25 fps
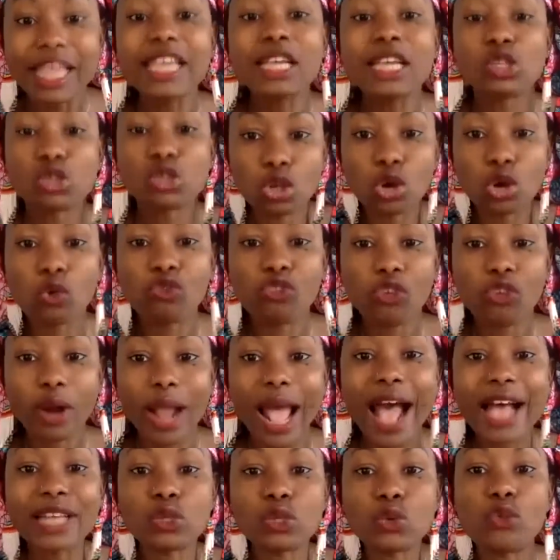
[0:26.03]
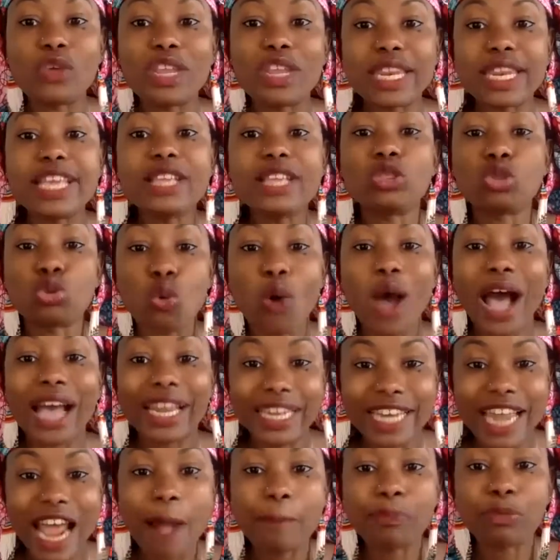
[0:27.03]
So for us, we need to
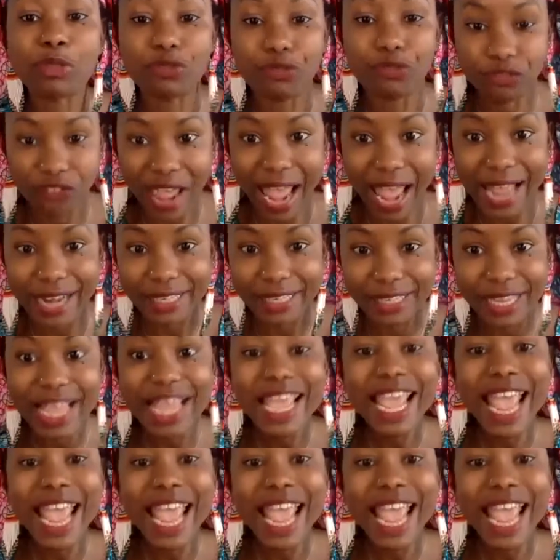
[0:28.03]
adapt first.